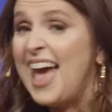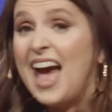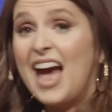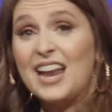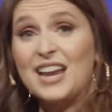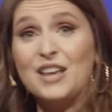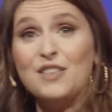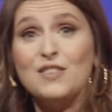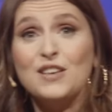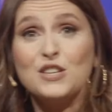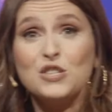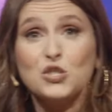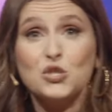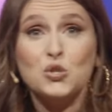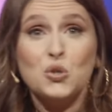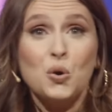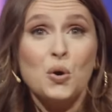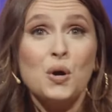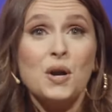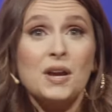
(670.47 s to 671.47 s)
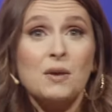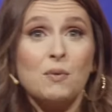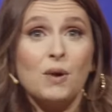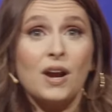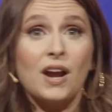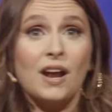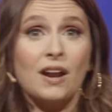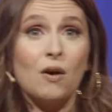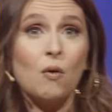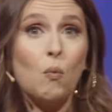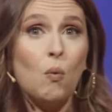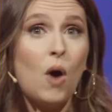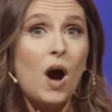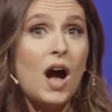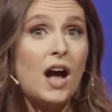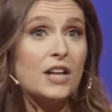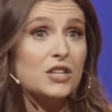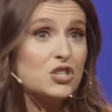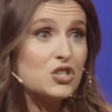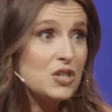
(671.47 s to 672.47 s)
And in this story, we're going to
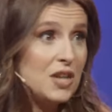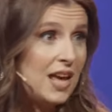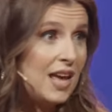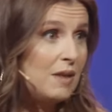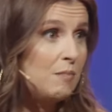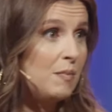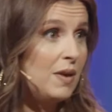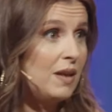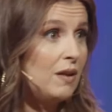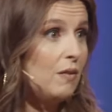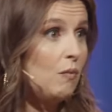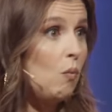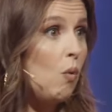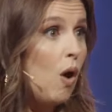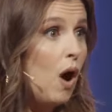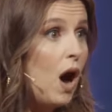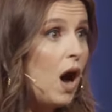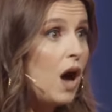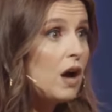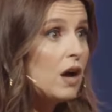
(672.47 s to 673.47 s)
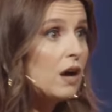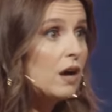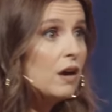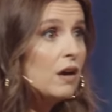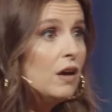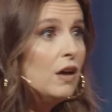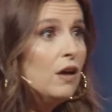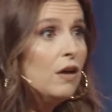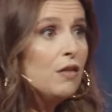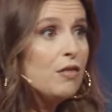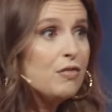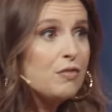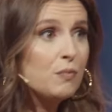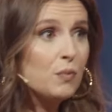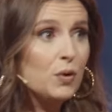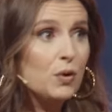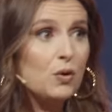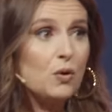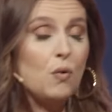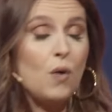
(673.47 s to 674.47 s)
watch Naaman walk
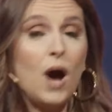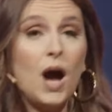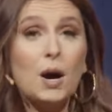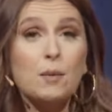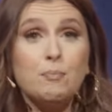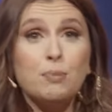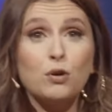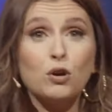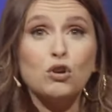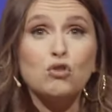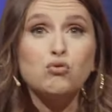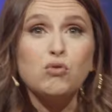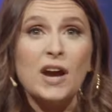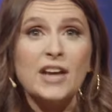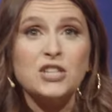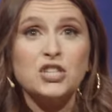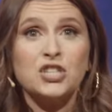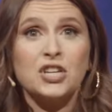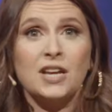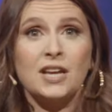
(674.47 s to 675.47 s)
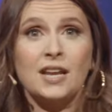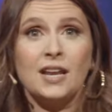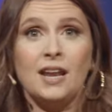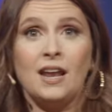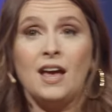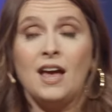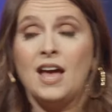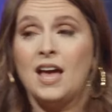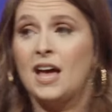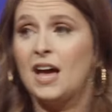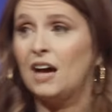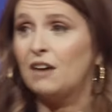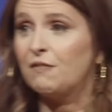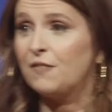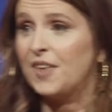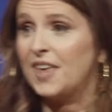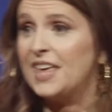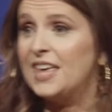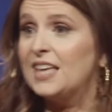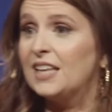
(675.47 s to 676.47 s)
through a progression of
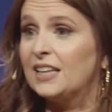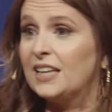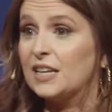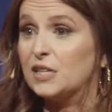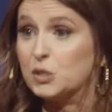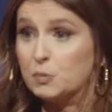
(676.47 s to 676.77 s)
healing.